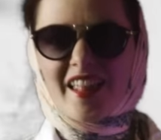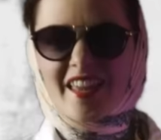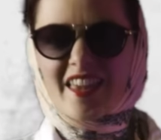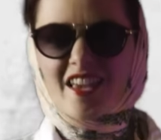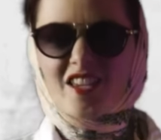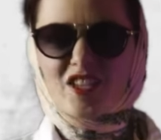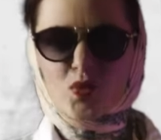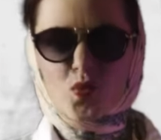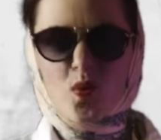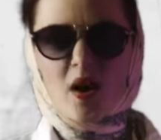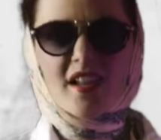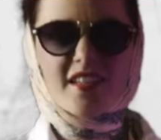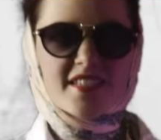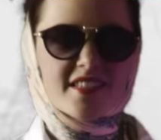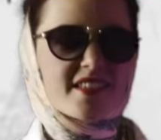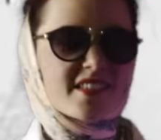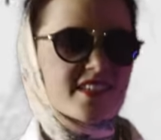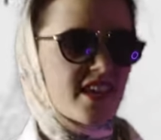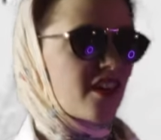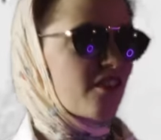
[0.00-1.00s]
Like, as well as
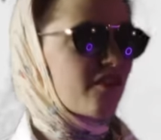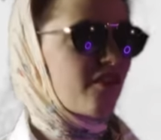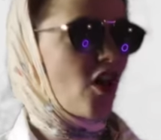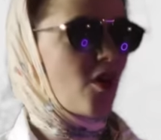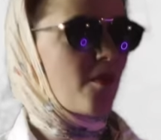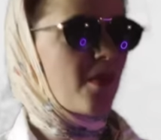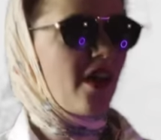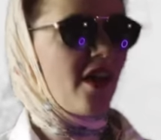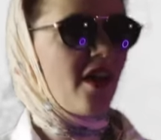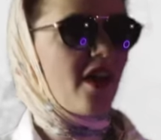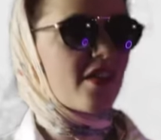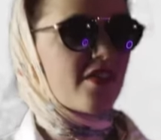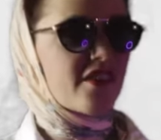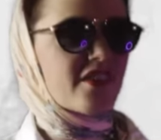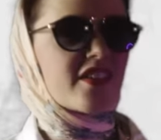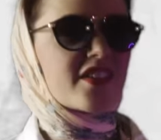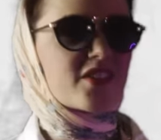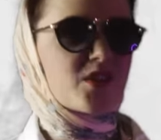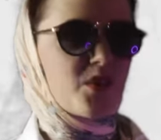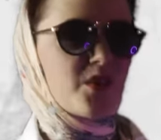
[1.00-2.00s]
the xenophobia, I think
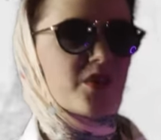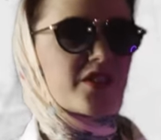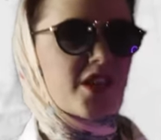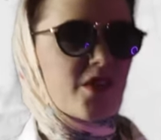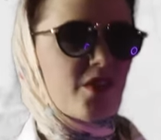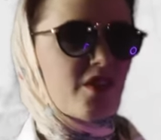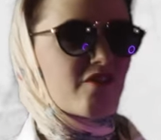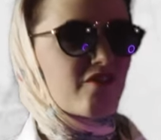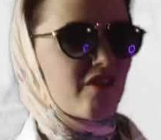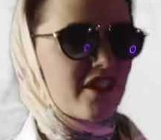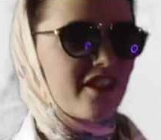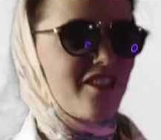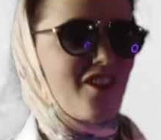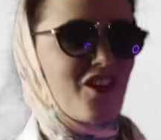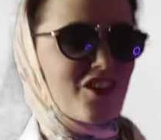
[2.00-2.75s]
there's also a real